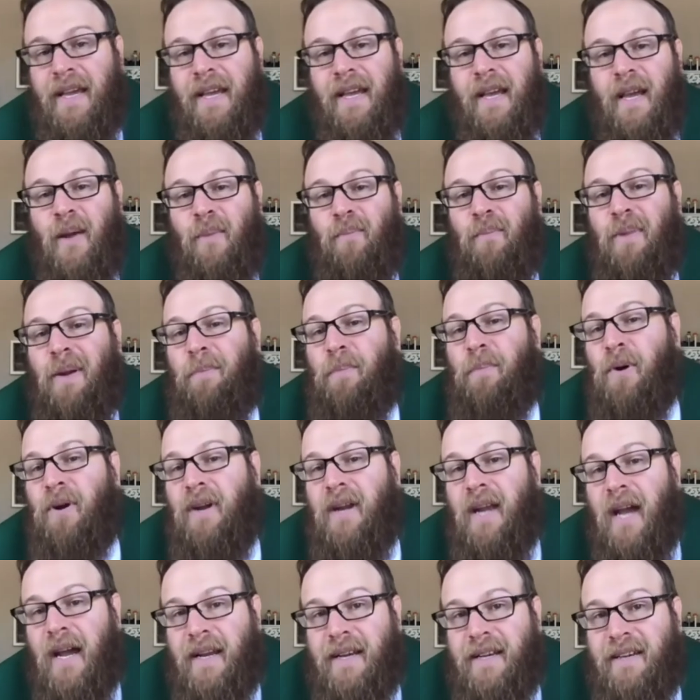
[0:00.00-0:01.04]
and be
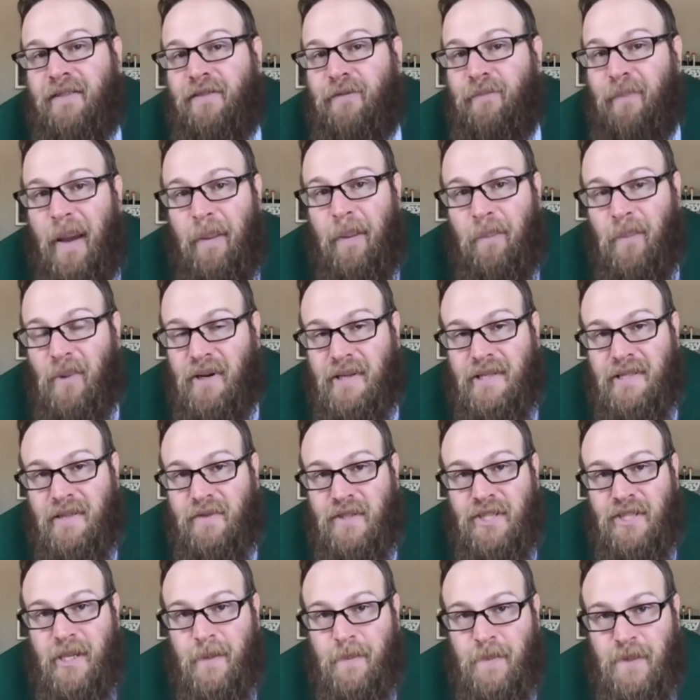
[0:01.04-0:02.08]
productive members of
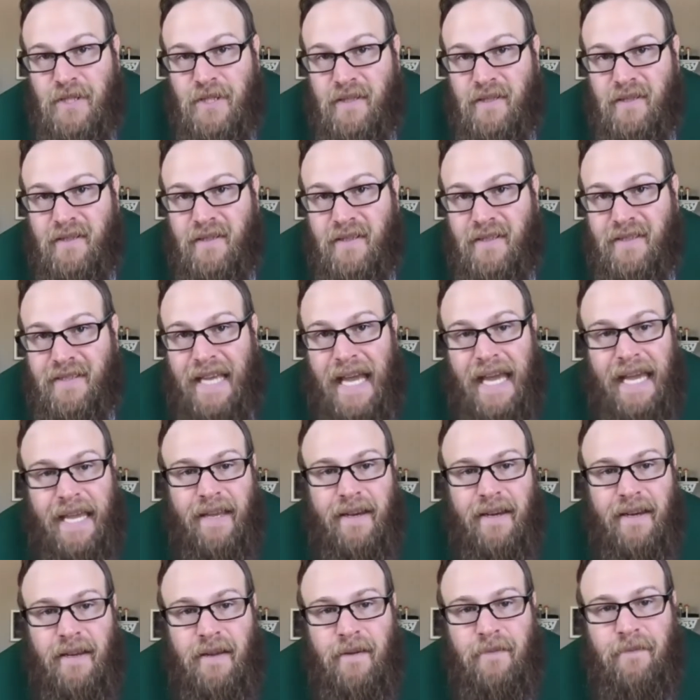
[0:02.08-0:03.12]
Egyptian
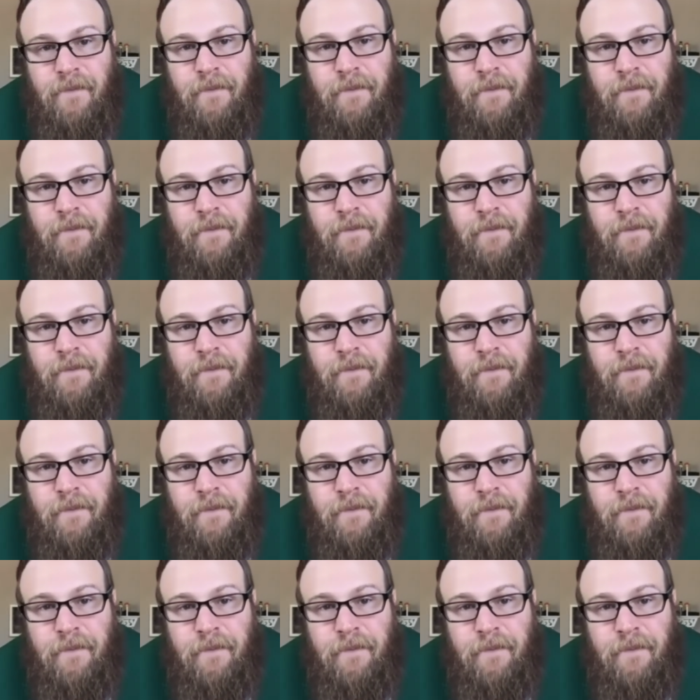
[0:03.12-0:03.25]
society.